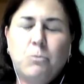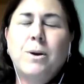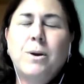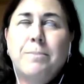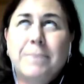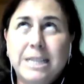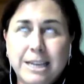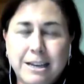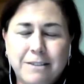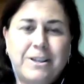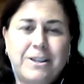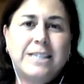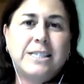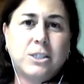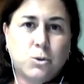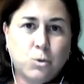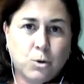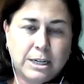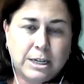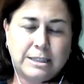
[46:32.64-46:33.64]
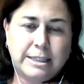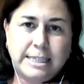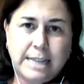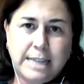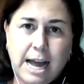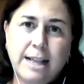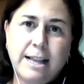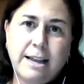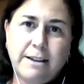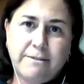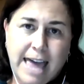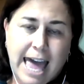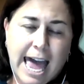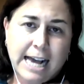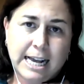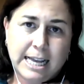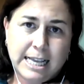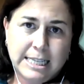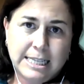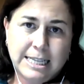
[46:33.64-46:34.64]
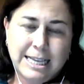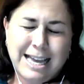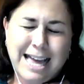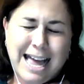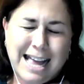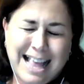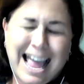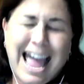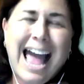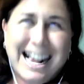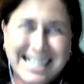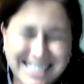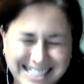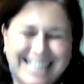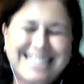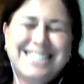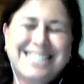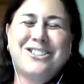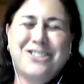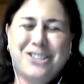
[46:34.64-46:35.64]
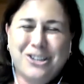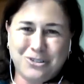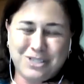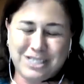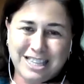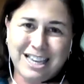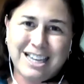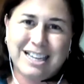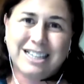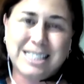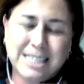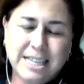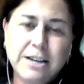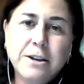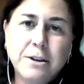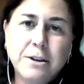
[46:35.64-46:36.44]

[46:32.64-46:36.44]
Women have historically not have act, had access to those things.